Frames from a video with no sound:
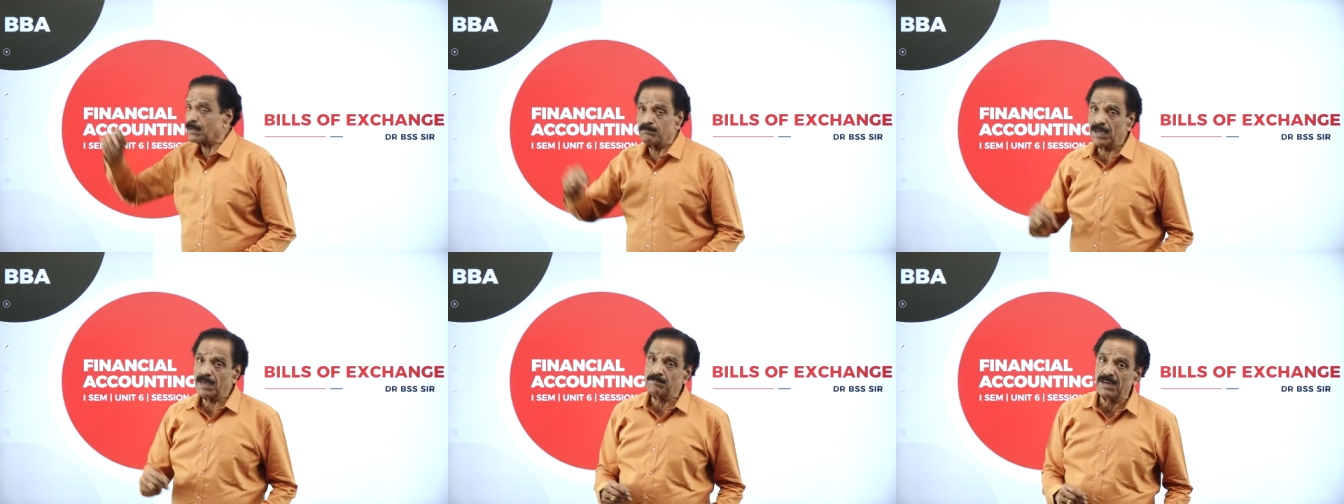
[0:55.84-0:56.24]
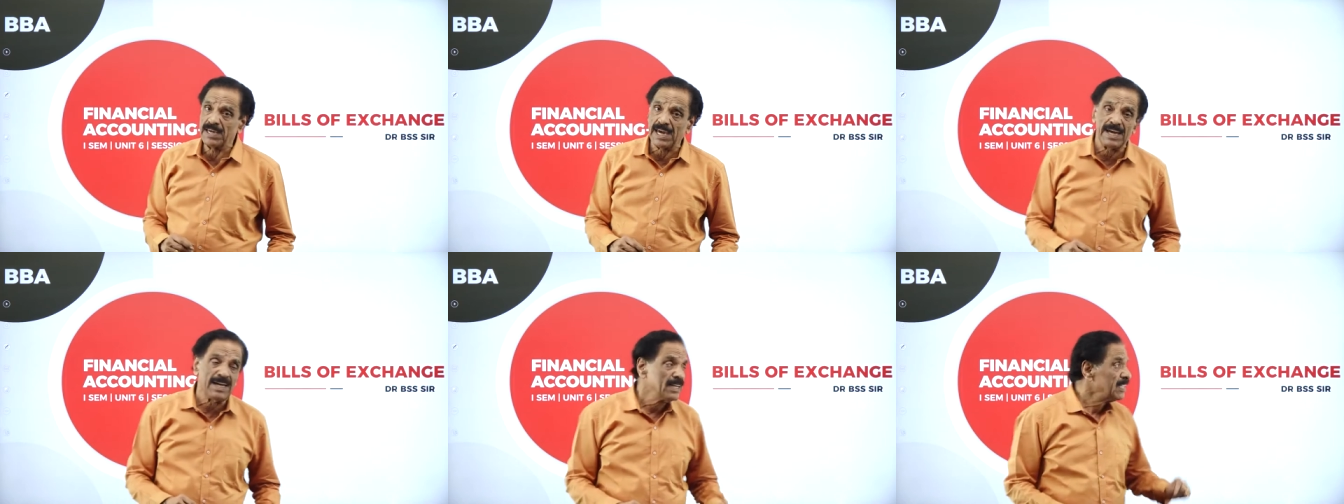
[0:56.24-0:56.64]

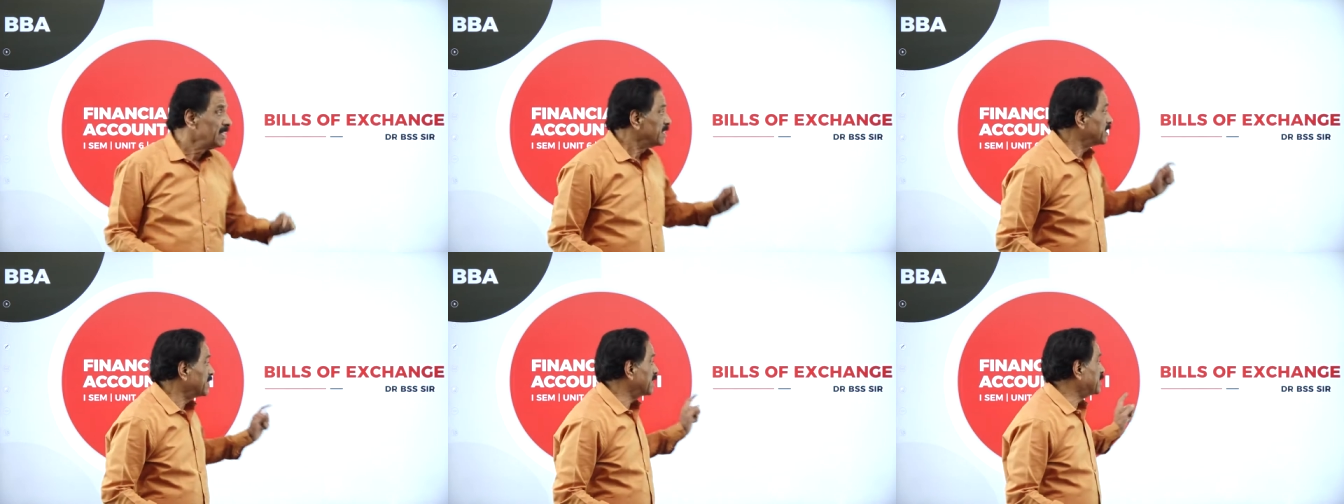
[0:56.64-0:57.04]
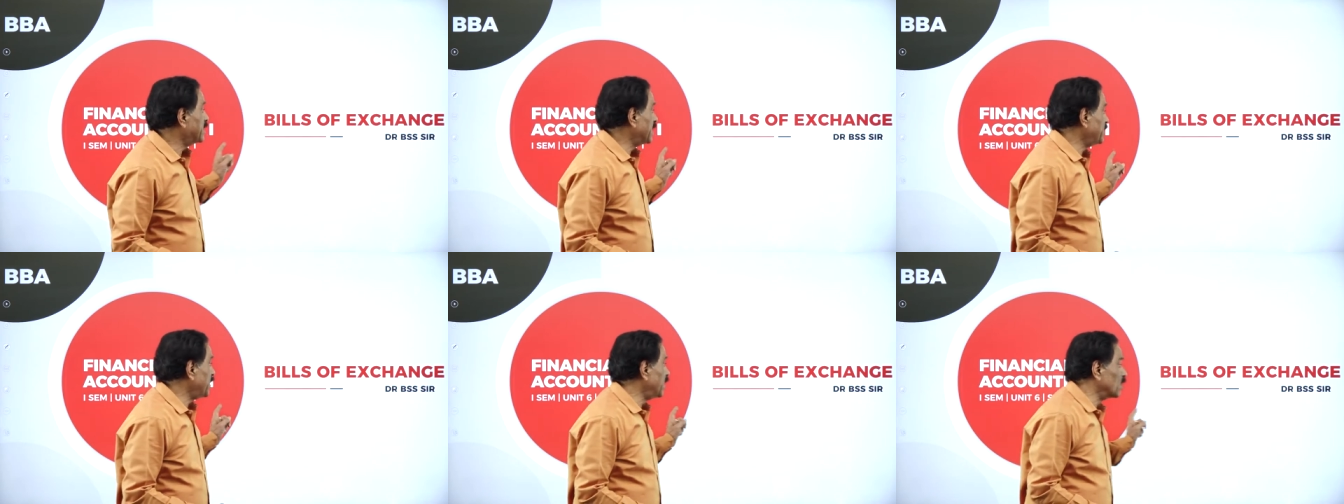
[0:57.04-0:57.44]
BBA. The
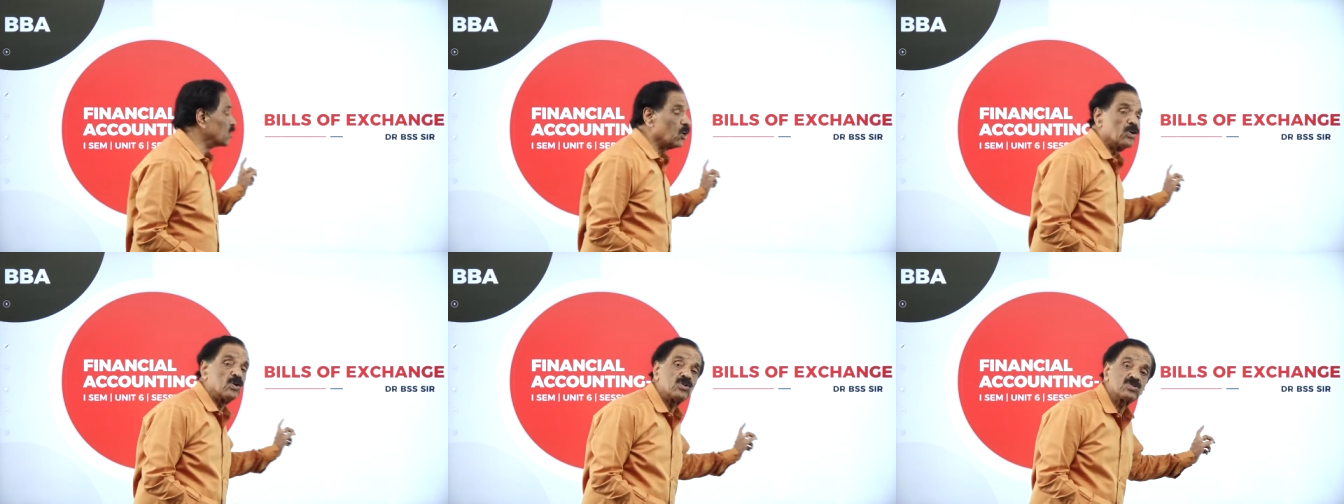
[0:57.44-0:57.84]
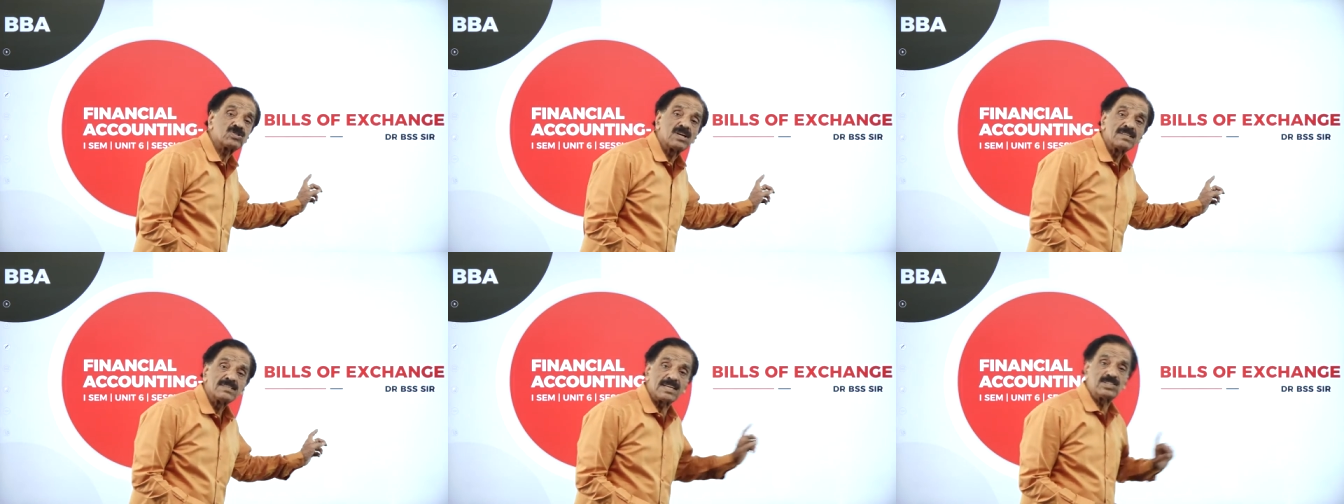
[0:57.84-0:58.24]
session goes,
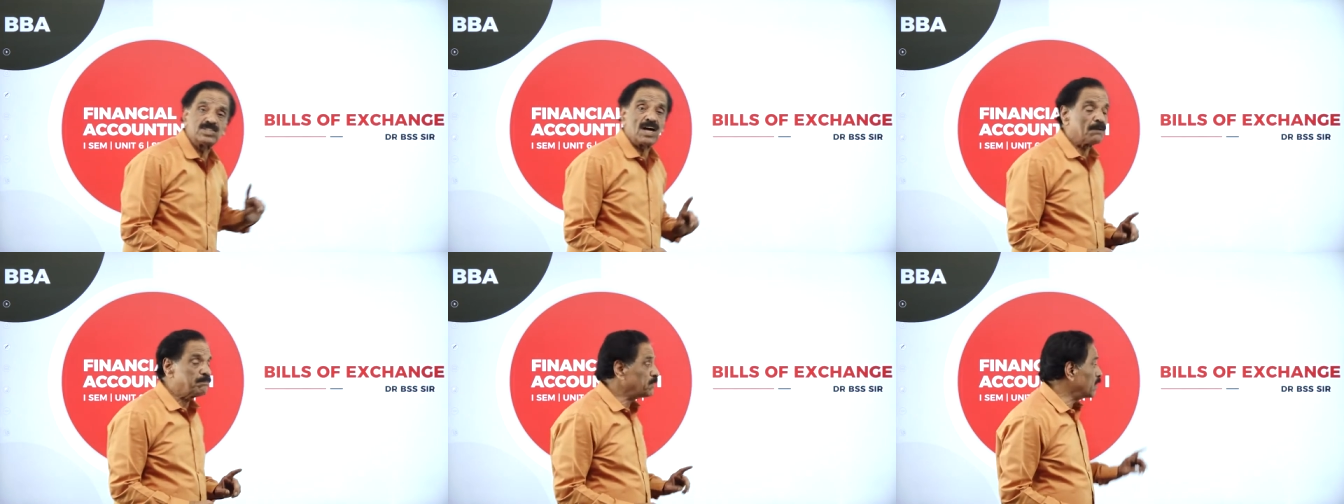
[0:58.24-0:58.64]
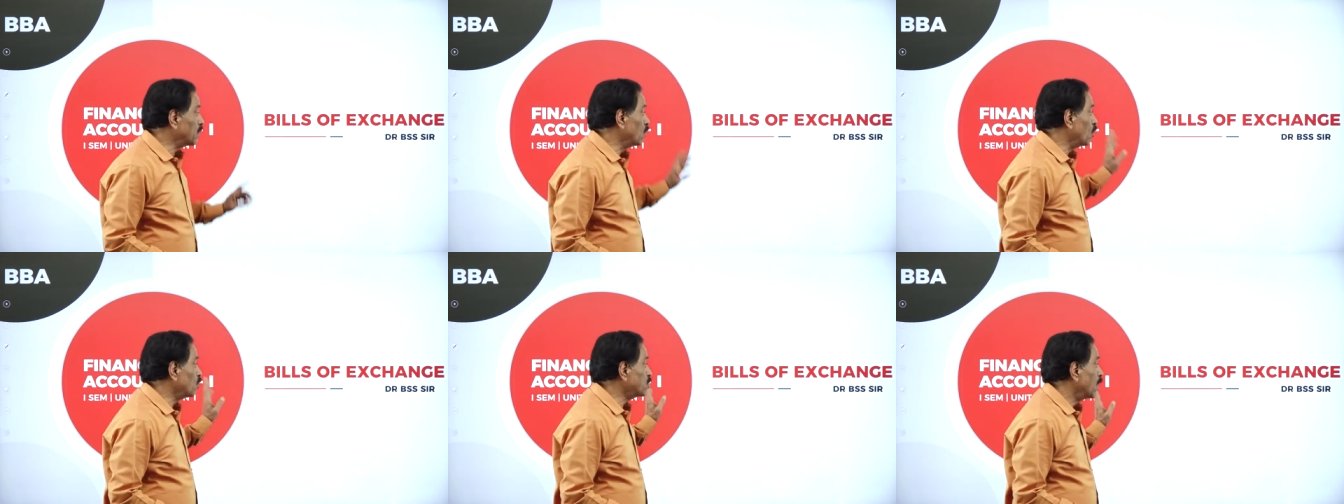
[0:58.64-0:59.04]
the chapter
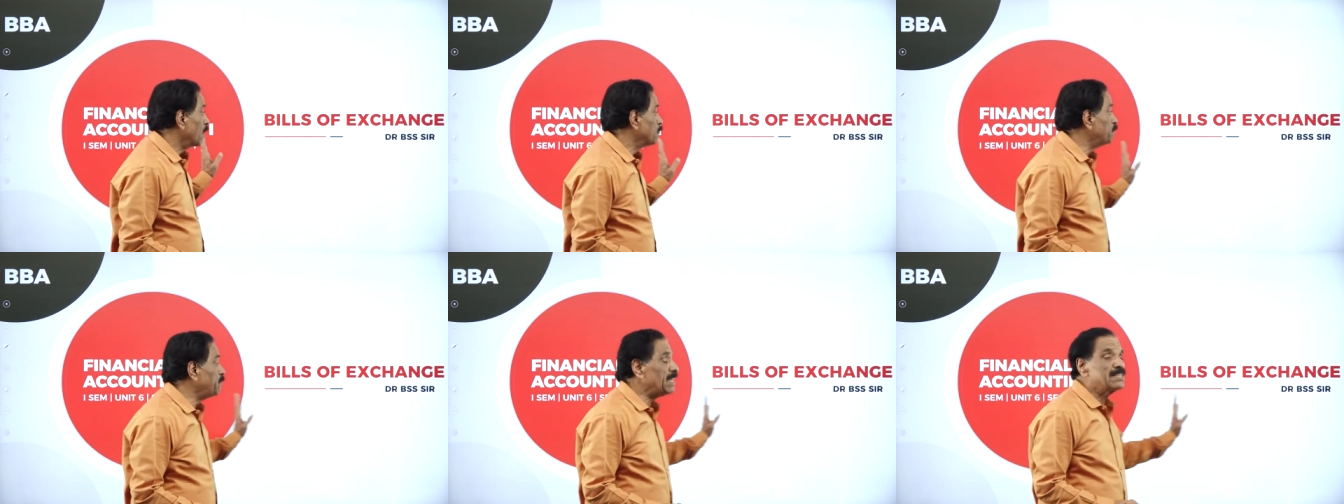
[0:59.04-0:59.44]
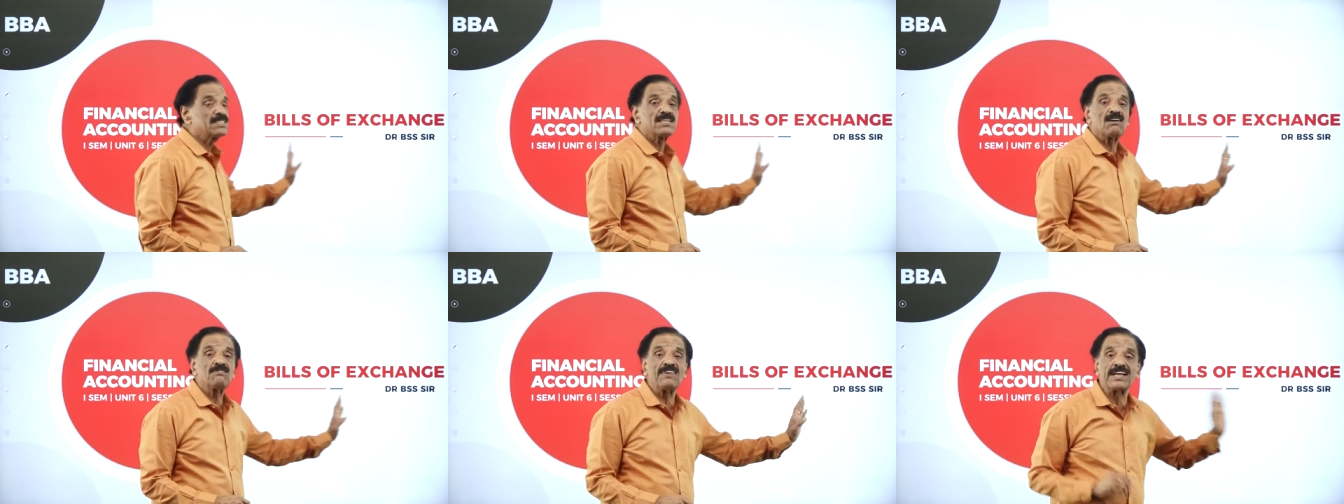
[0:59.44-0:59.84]
goes,
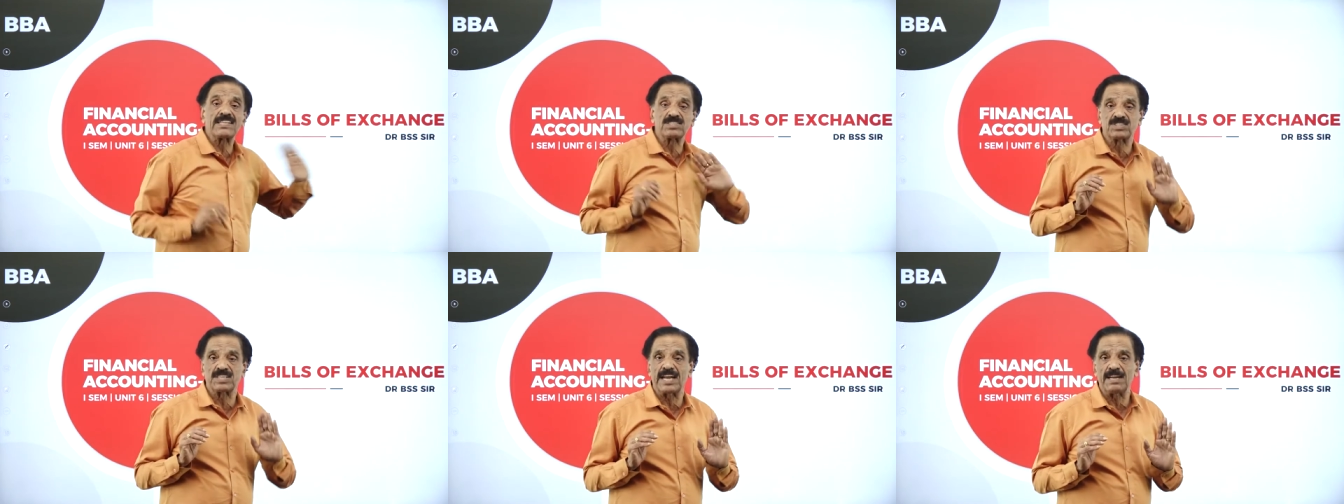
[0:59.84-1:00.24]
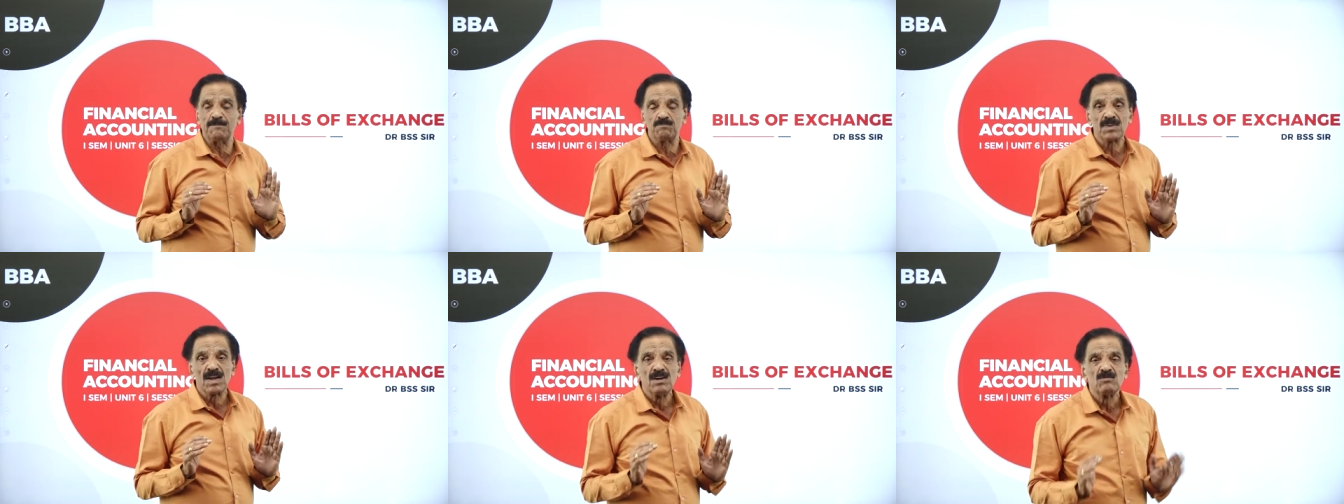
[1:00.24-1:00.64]
bills of exchange.